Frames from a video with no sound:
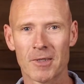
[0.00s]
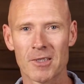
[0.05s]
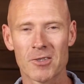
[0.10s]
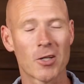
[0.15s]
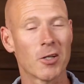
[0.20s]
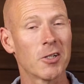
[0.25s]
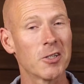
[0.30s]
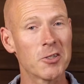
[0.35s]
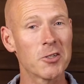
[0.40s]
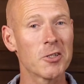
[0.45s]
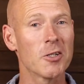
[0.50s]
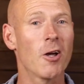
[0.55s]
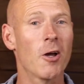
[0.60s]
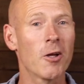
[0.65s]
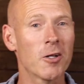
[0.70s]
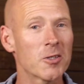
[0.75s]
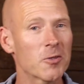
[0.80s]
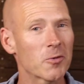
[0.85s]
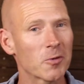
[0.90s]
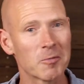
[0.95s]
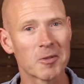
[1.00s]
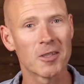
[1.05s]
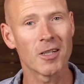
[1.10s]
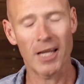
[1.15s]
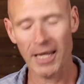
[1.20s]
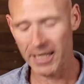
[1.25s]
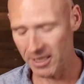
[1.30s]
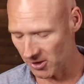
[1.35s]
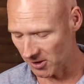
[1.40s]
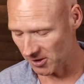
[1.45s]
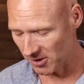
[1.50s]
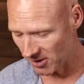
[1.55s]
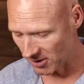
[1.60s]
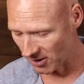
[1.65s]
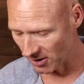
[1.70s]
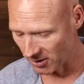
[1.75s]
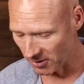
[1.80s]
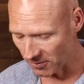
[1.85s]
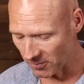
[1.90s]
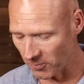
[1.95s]
So did you notice from Galatians
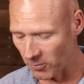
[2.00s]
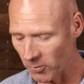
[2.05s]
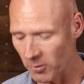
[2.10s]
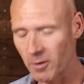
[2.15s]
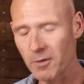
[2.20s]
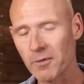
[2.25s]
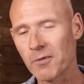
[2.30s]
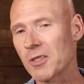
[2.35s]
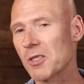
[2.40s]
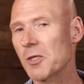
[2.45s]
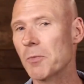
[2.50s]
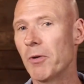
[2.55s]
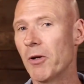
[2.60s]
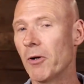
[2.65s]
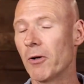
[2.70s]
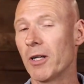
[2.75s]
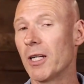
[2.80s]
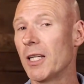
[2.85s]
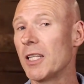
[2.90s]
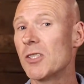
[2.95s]
that the fruit of the Spirit